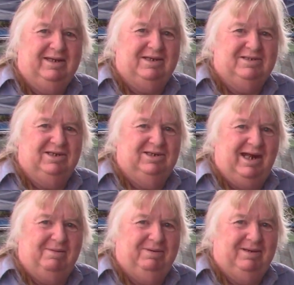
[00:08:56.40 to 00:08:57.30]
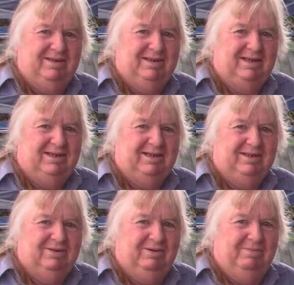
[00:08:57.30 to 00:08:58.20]
get this engine up
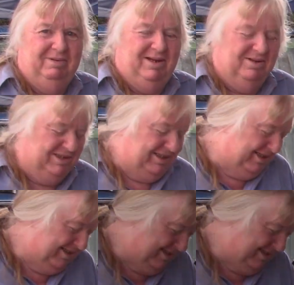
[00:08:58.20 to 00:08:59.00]
to where it belongs.